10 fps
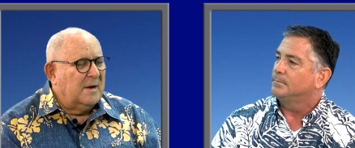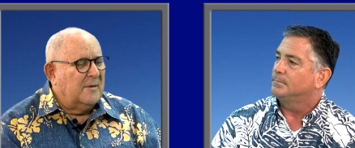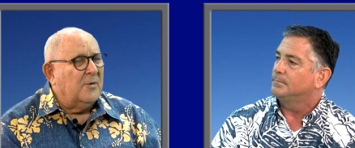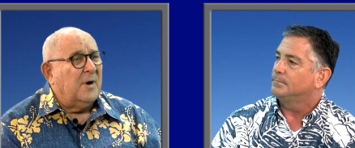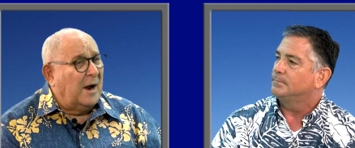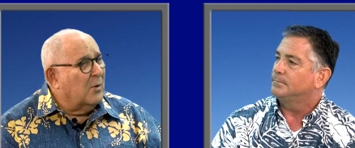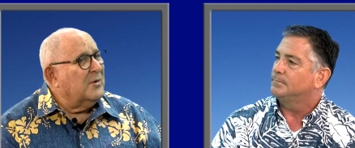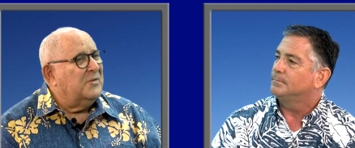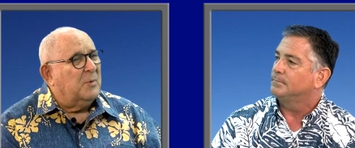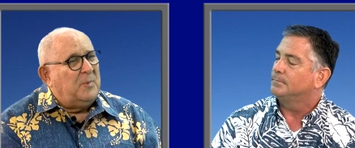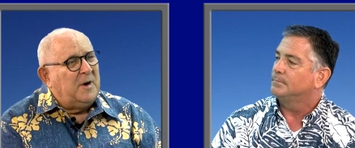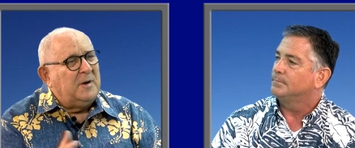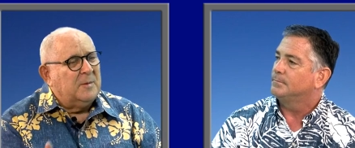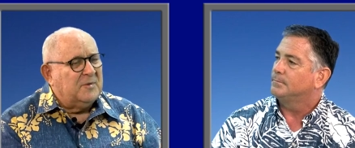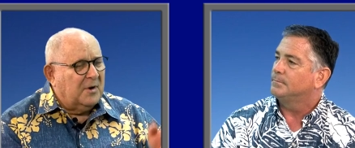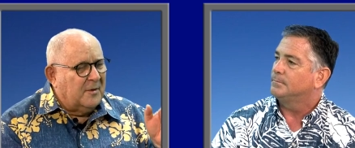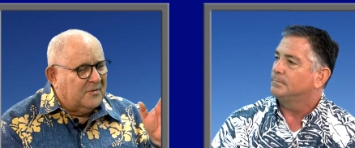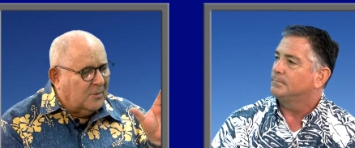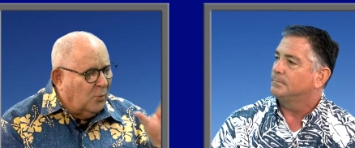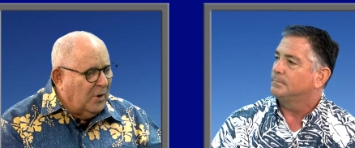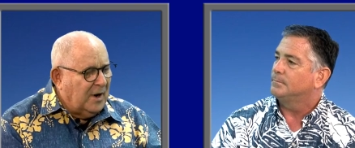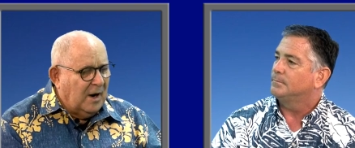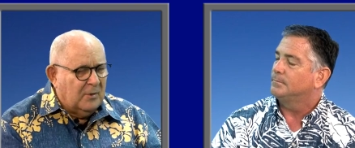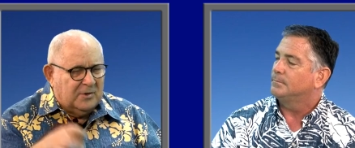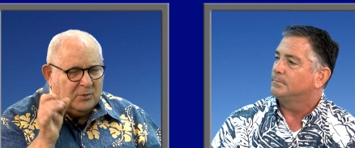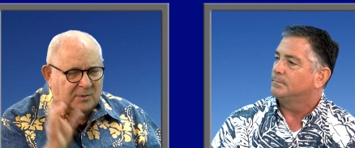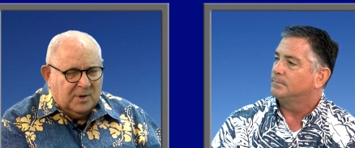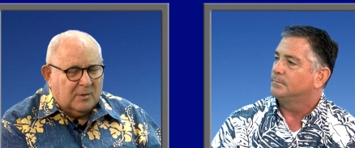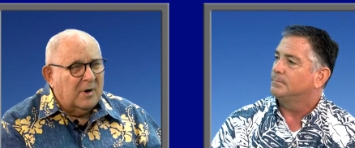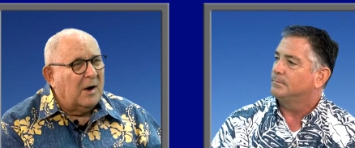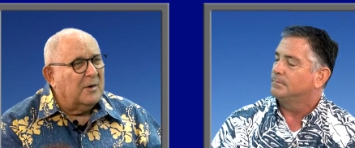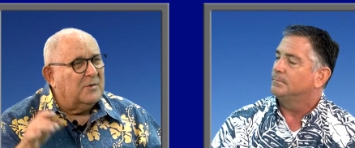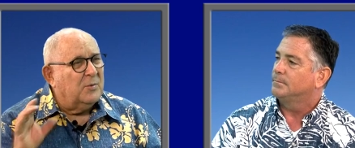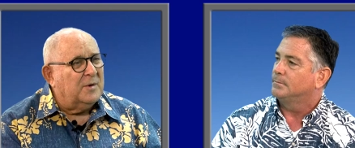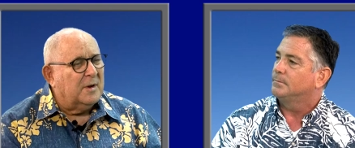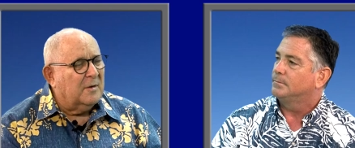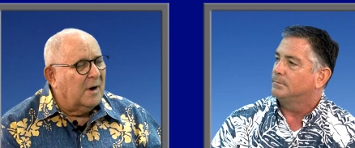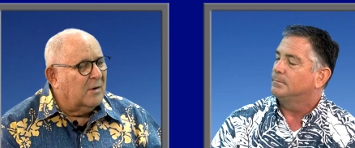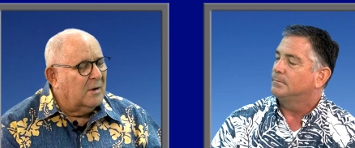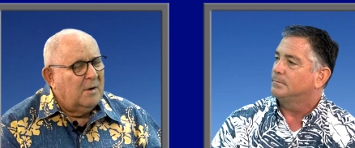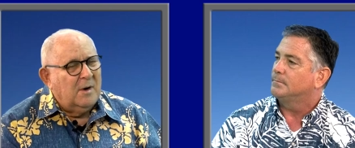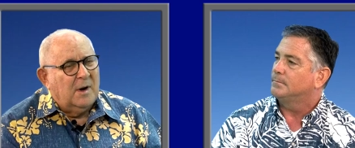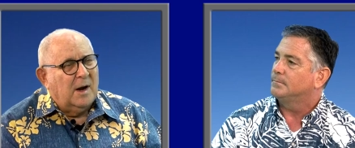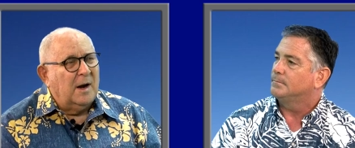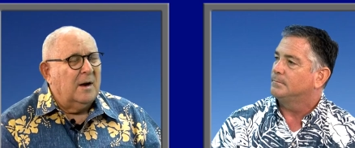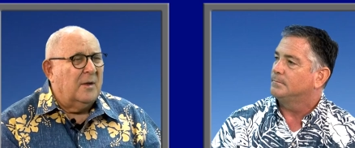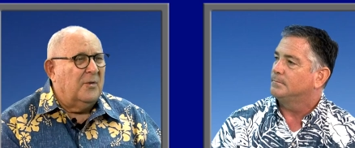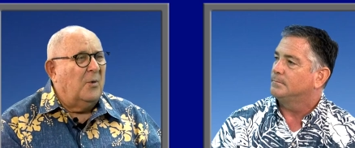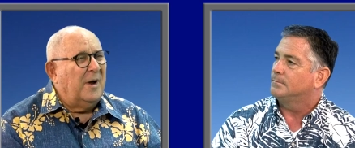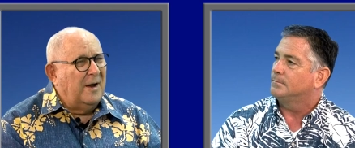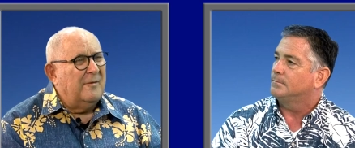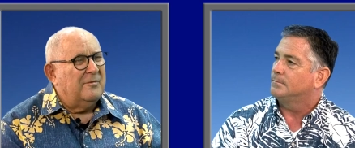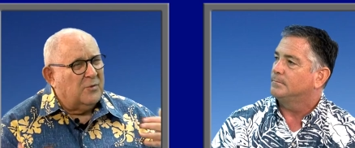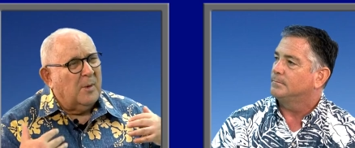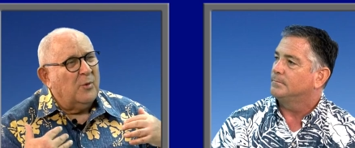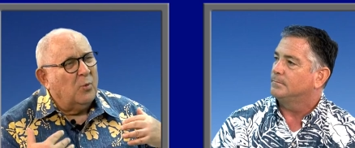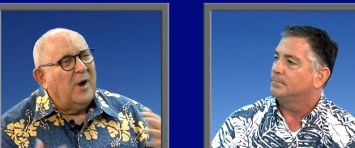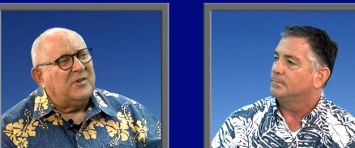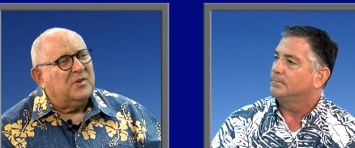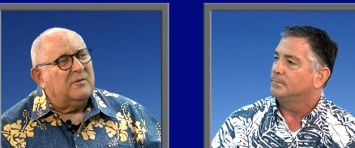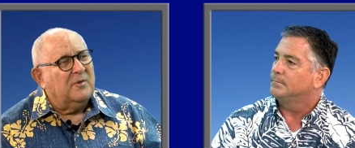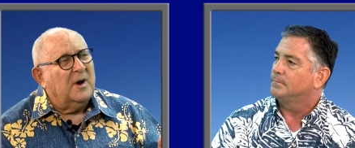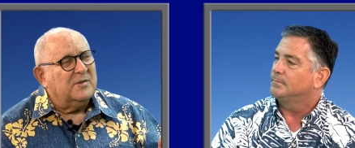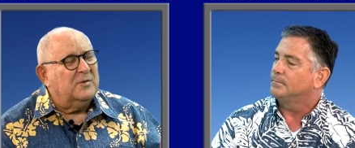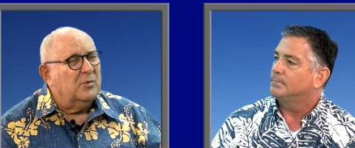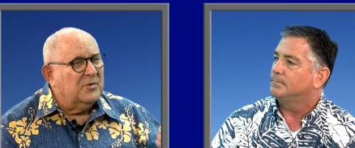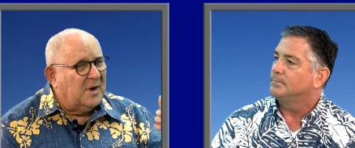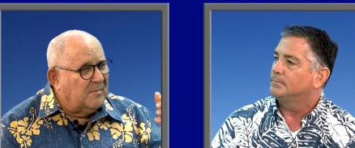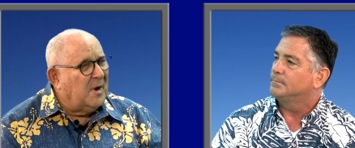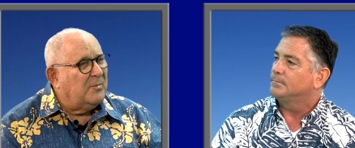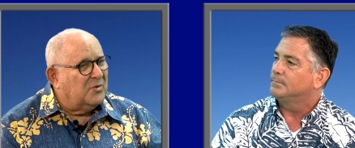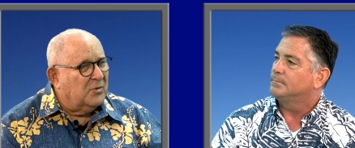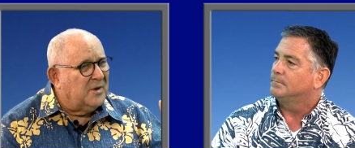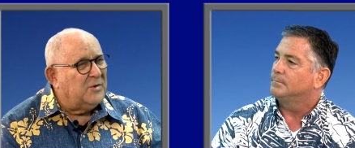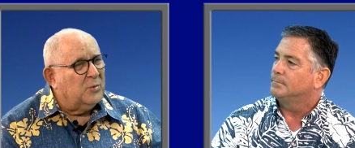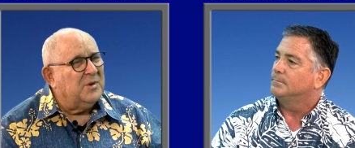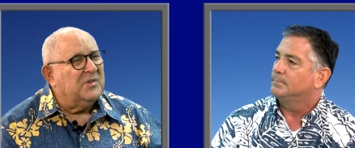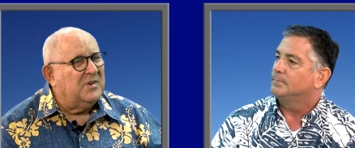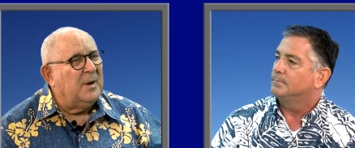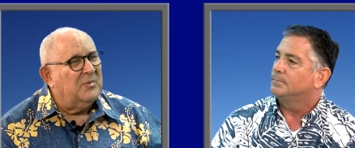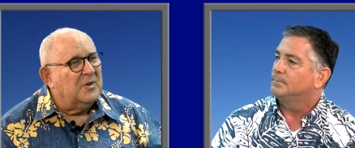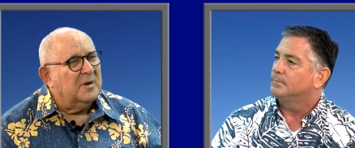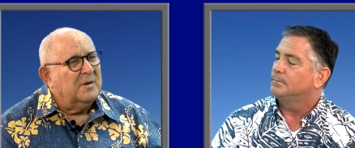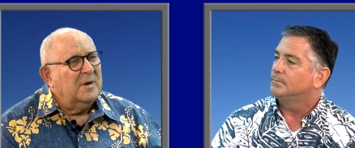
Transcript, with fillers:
Speaker 1: for hours, repeating themselves from 1 hour to another hour to another hour. And although I have trouble watching Fox News, I'm sure they're doing the same thing.